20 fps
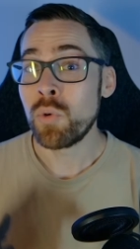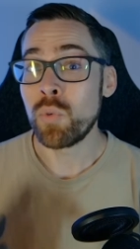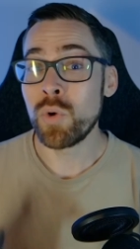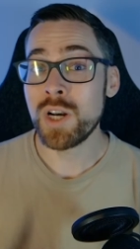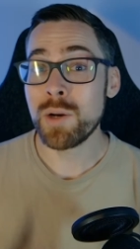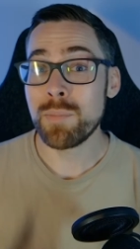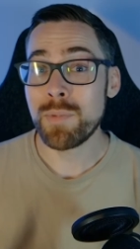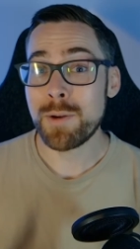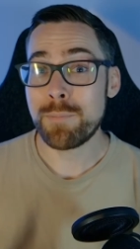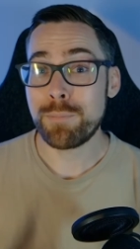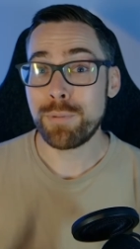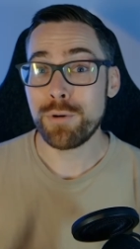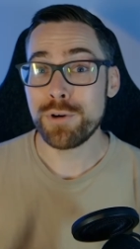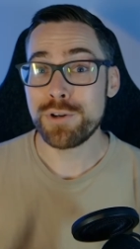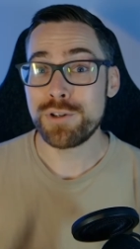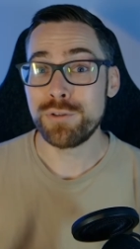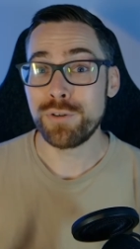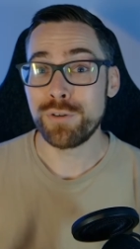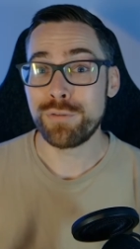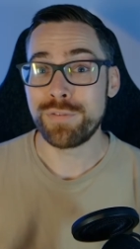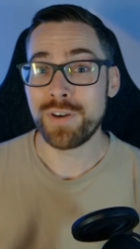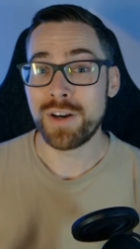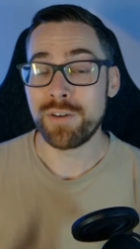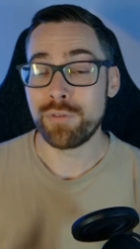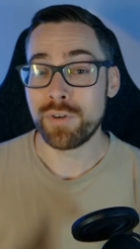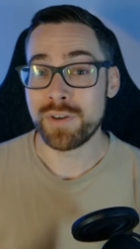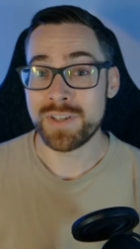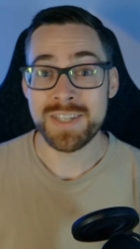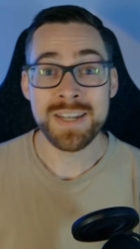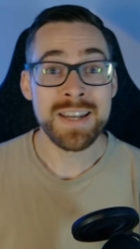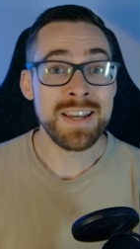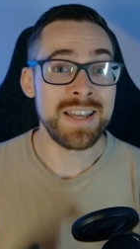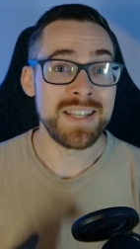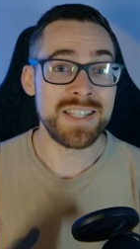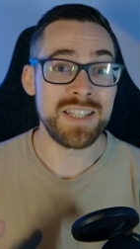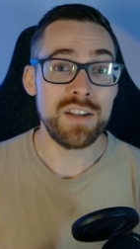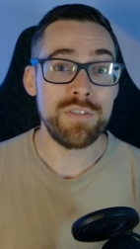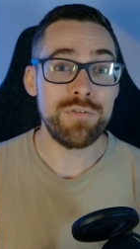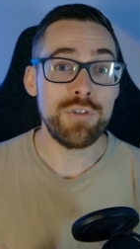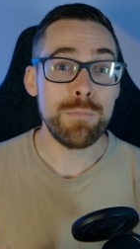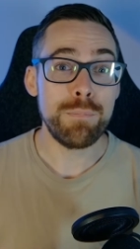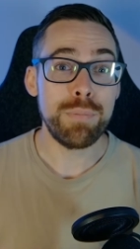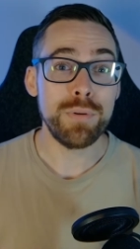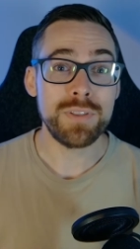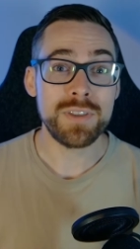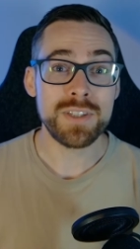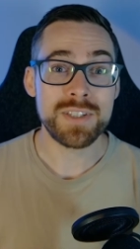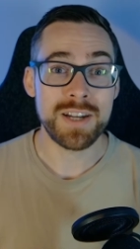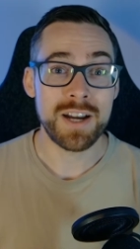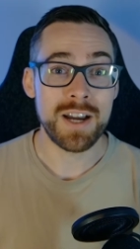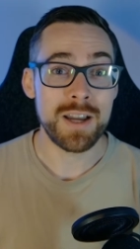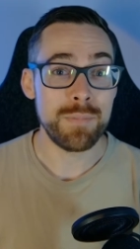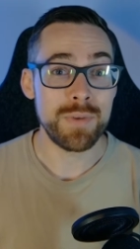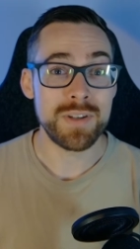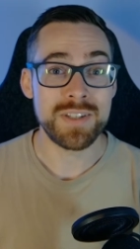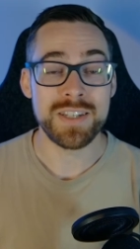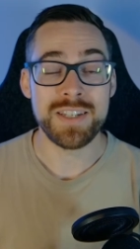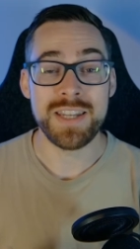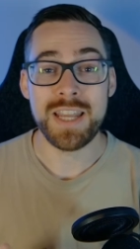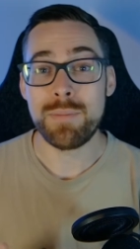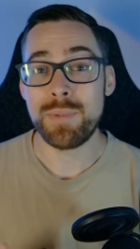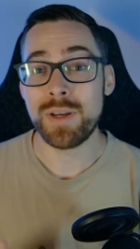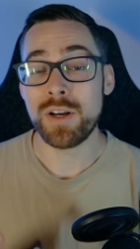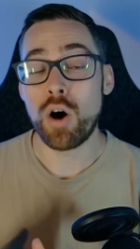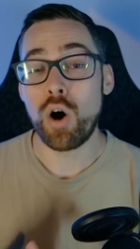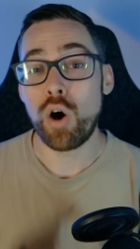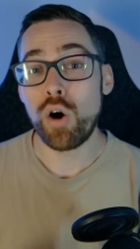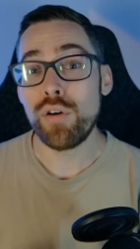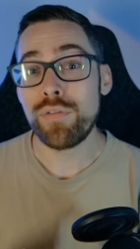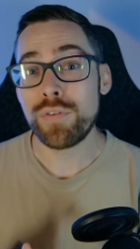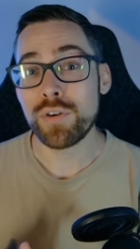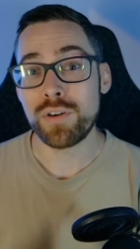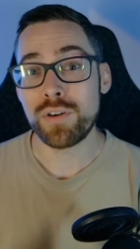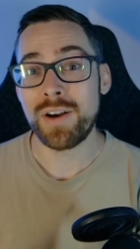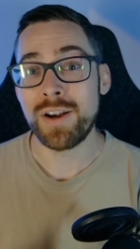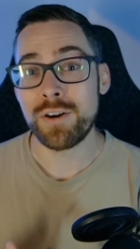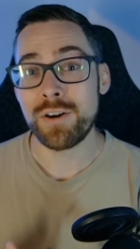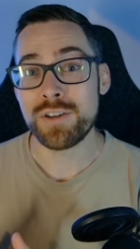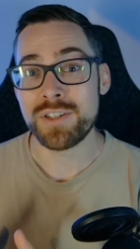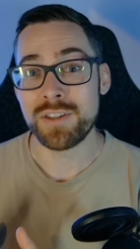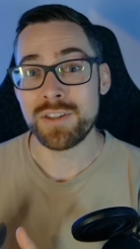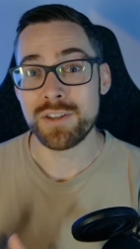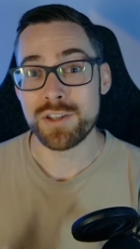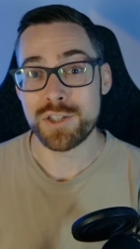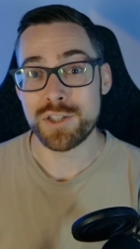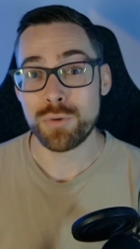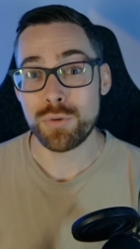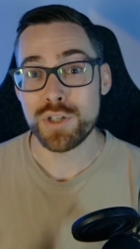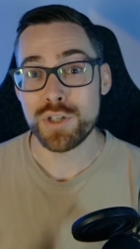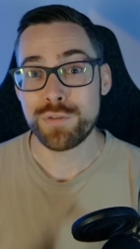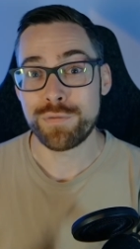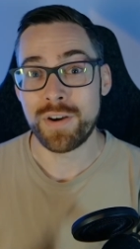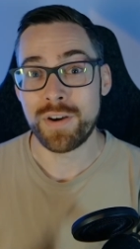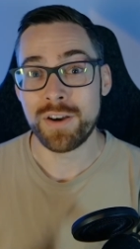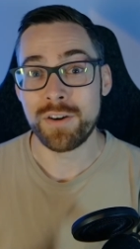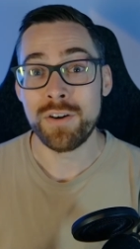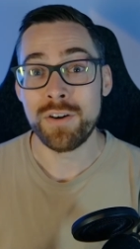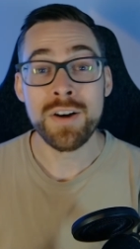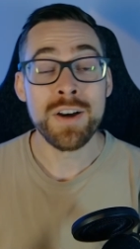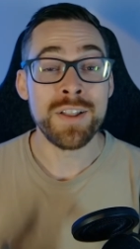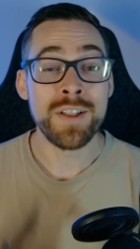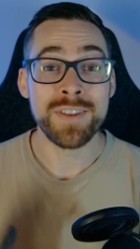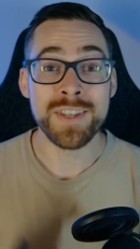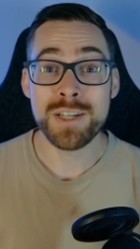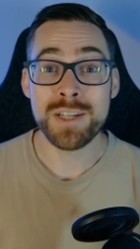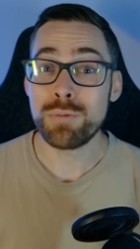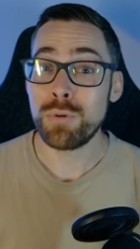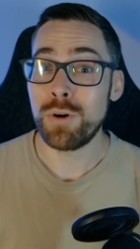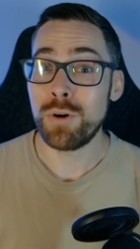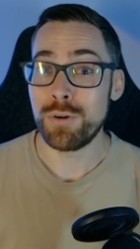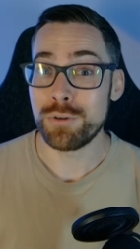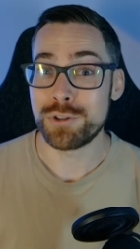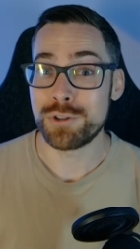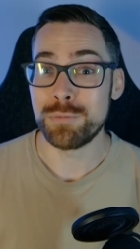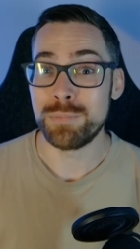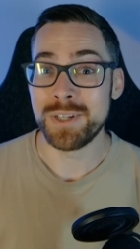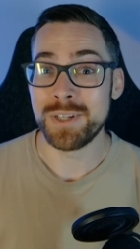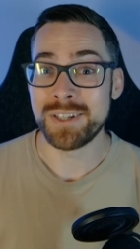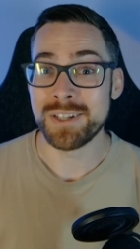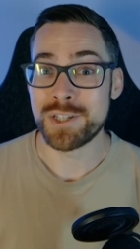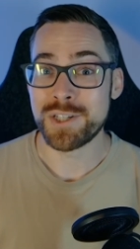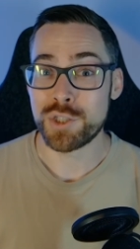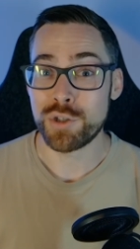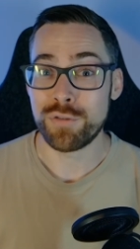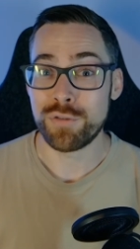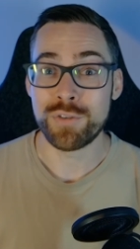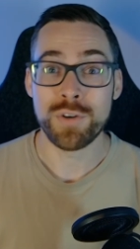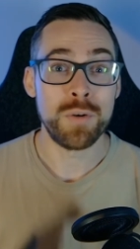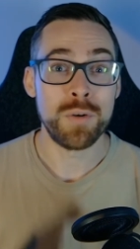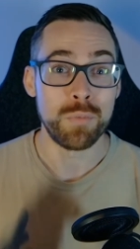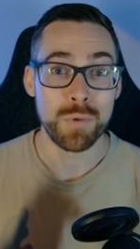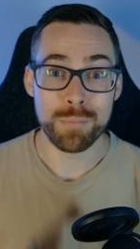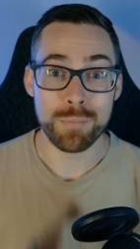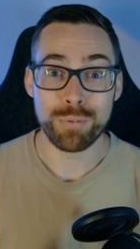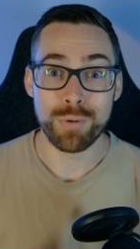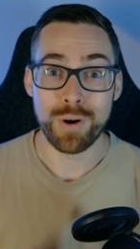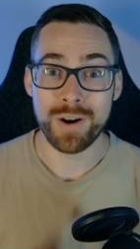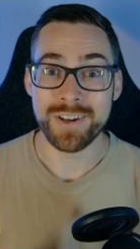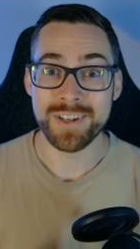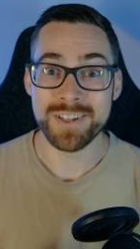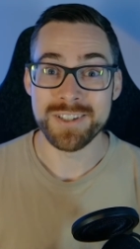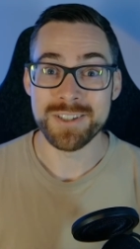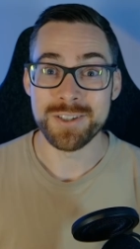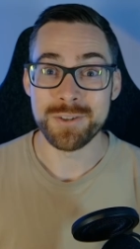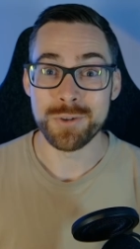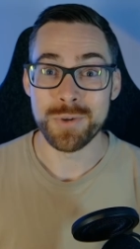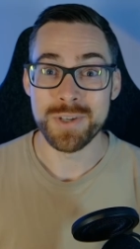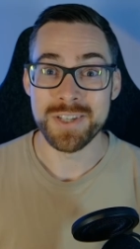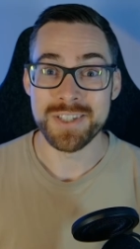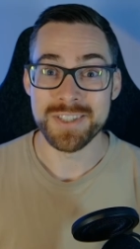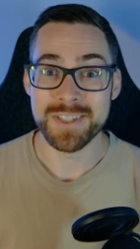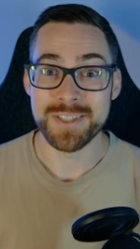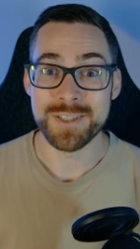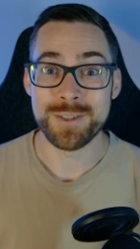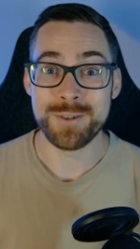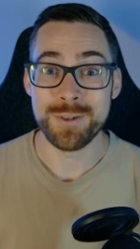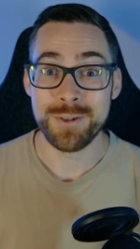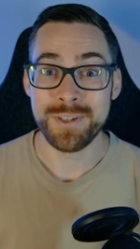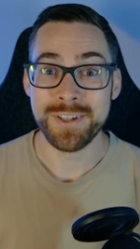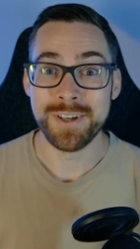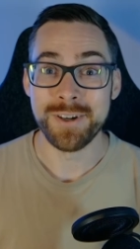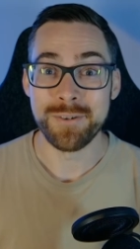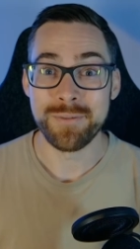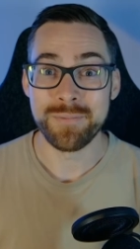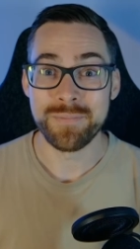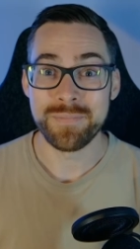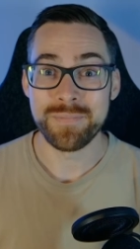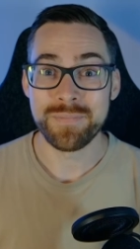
One of my personal favorites is if you put the time into naming all of your layers in the source file, these will also be conserved when brought into Noesis Studio.